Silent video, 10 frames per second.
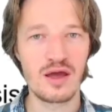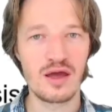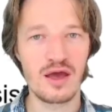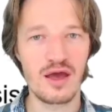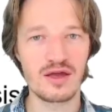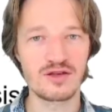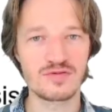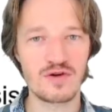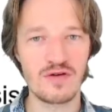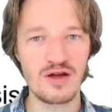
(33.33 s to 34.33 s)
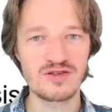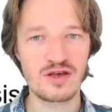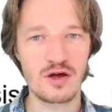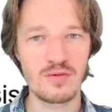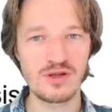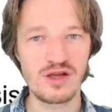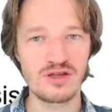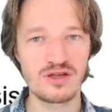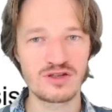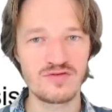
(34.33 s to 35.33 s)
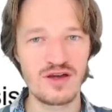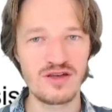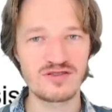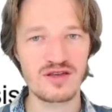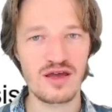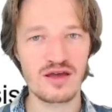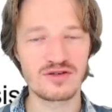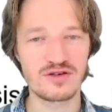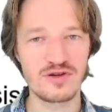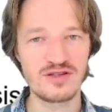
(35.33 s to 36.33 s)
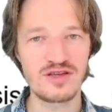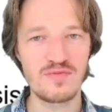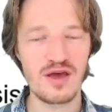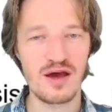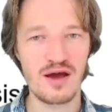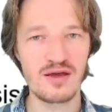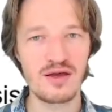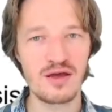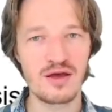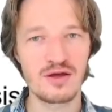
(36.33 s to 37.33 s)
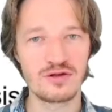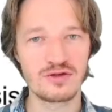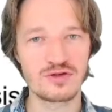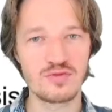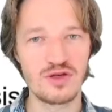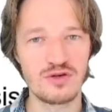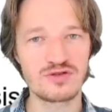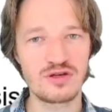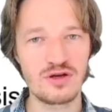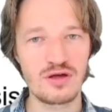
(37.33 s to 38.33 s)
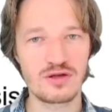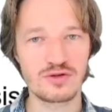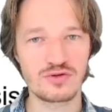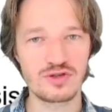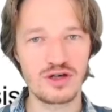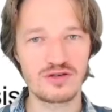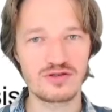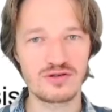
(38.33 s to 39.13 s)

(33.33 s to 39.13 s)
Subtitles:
and provides a command line interface and a REST API to be used in other toolchains.